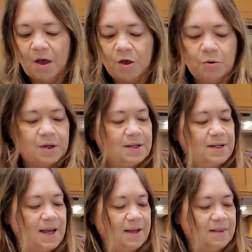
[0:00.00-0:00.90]
You can
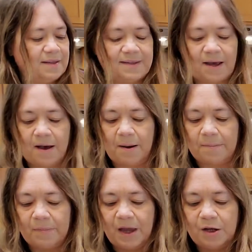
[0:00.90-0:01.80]
take this
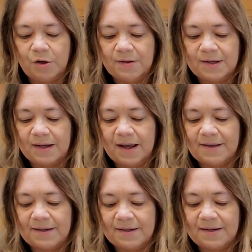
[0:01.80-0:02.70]
and use it
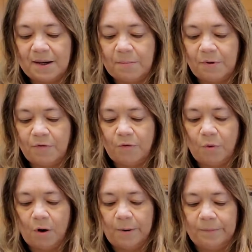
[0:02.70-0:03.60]
as a dip
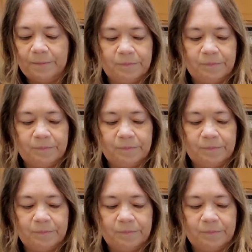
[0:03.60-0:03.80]
for